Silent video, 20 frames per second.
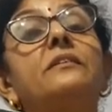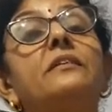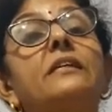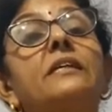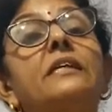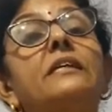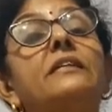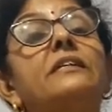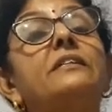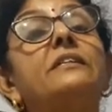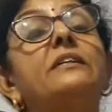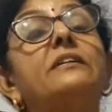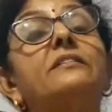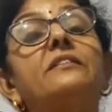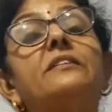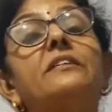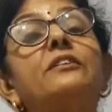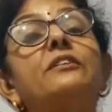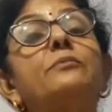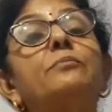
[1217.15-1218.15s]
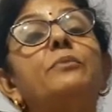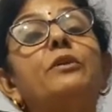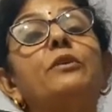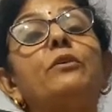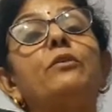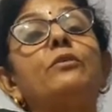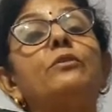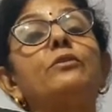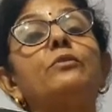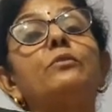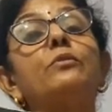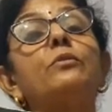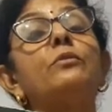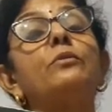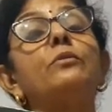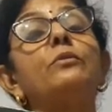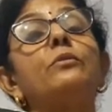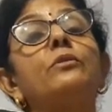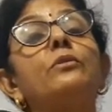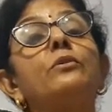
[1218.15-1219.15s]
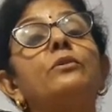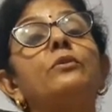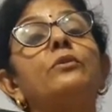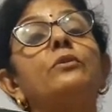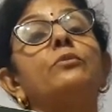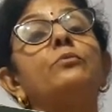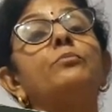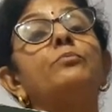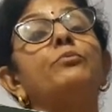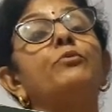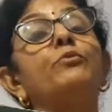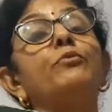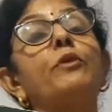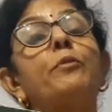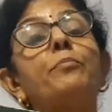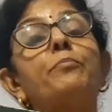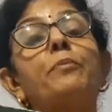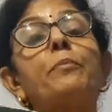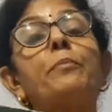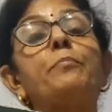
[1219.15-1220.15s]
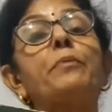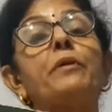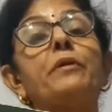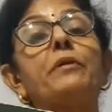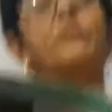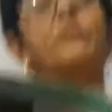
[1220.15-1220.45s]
It doesn't belong to poor people